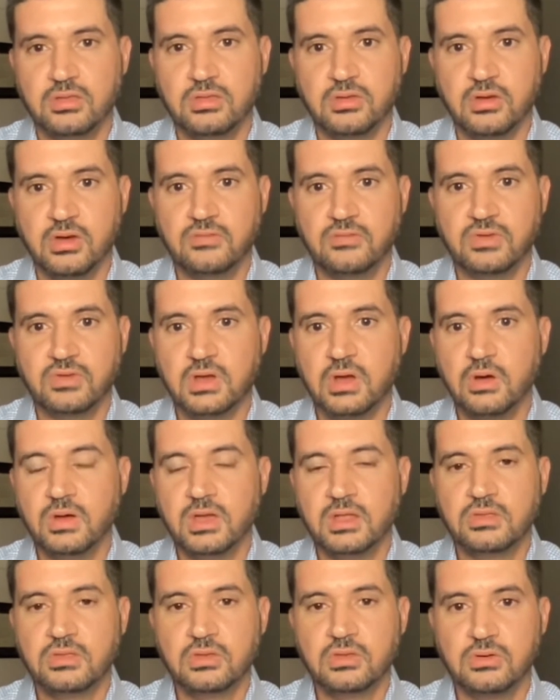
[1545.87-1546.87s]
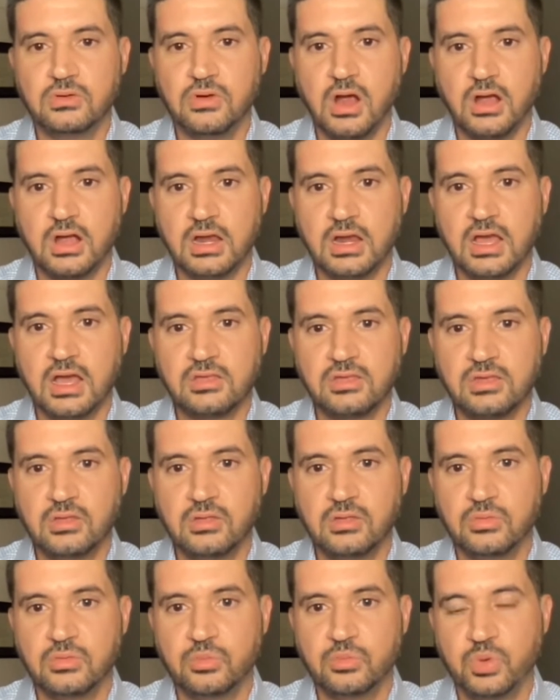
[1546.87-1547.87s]
So if you go into our
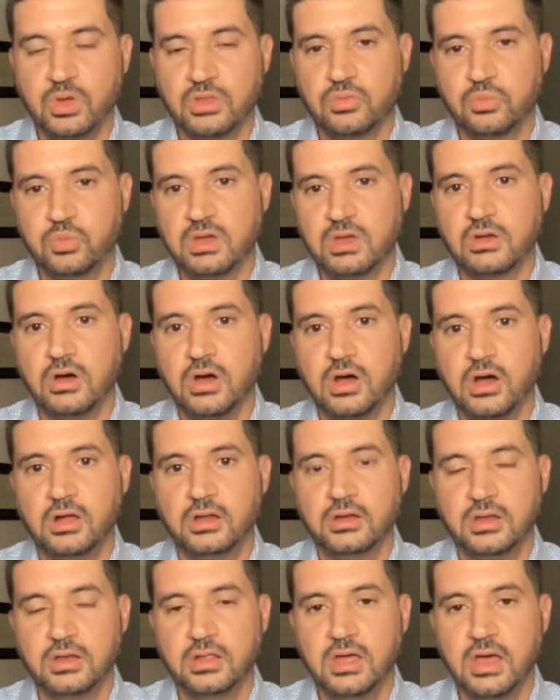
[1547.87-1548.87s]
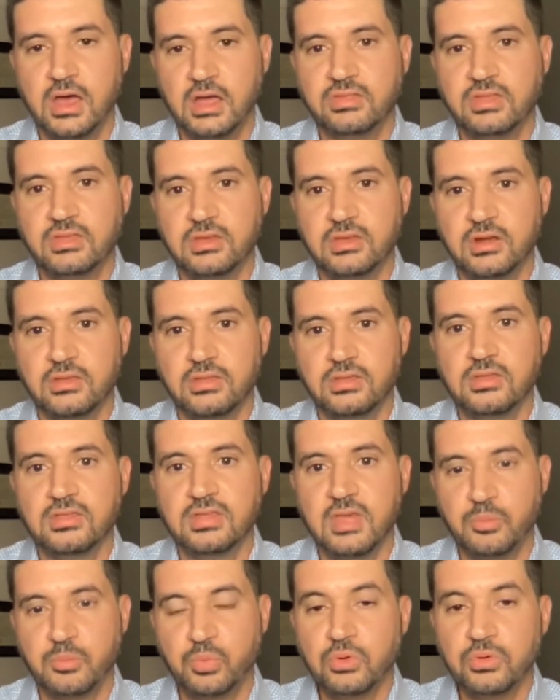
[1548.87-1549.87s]
collection, which we called this year Si
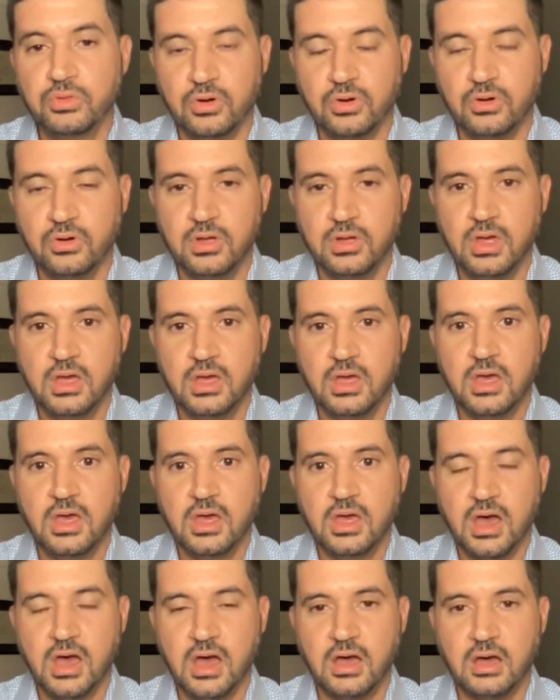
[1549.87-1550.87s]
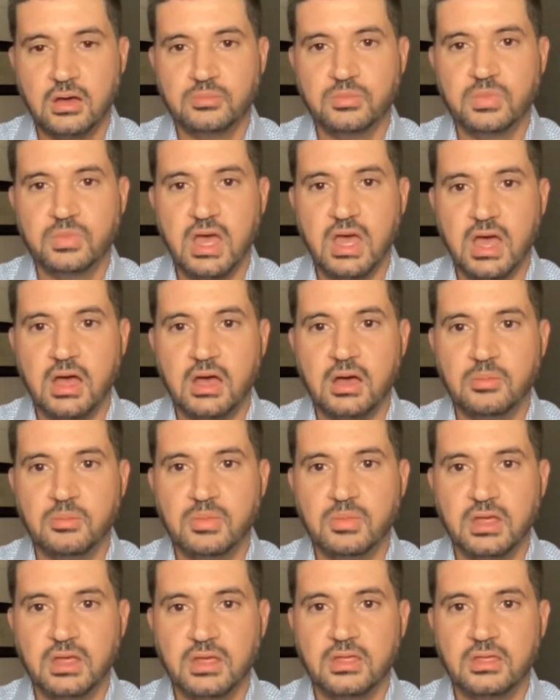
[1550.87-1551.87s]
Se Pudo,
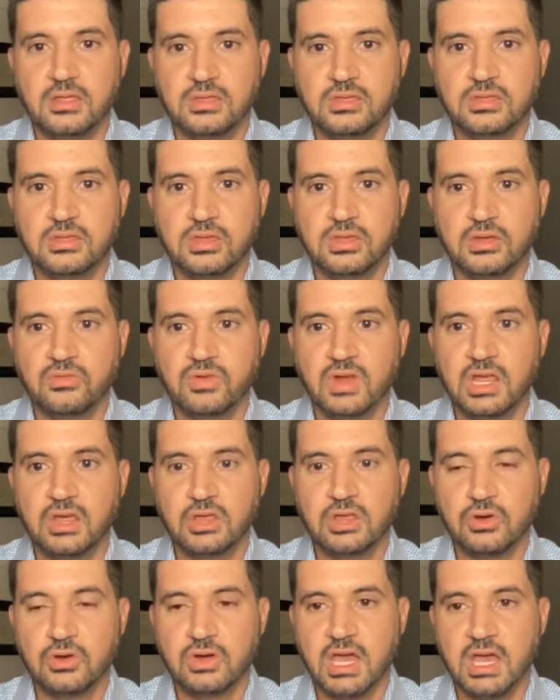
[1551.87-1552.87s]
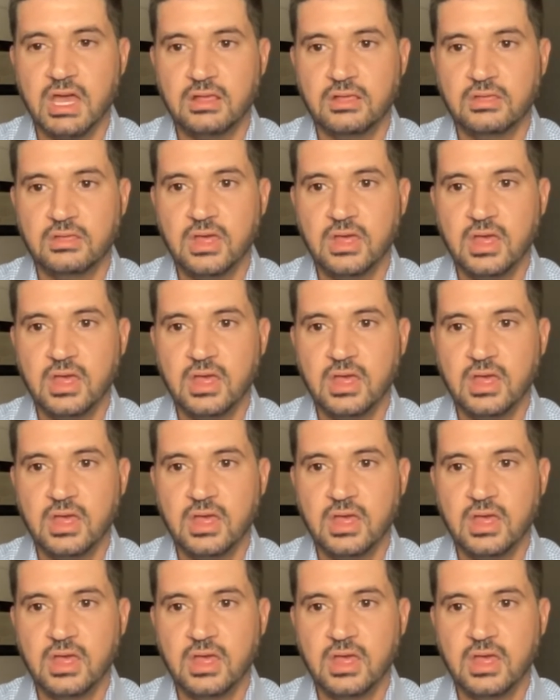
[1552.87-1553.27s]
is to really showcase